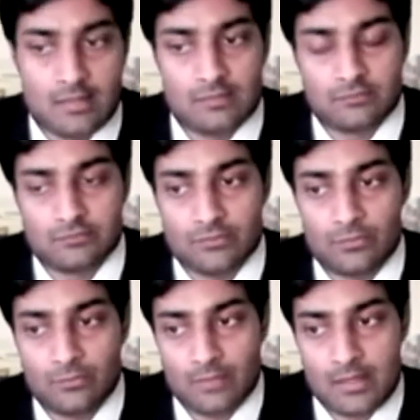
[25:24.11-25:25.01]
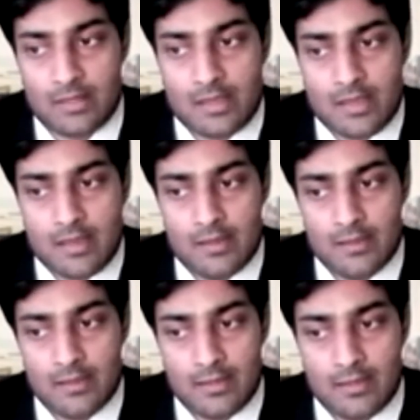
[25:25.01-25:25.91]
So
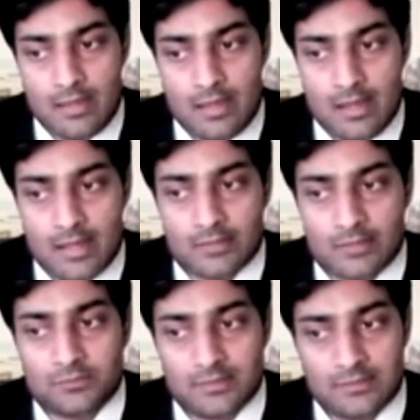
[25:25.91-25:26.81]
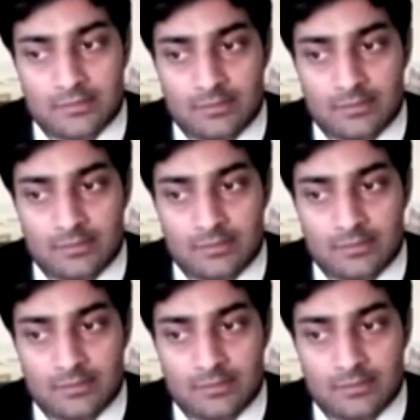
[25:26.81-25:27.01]
I don't think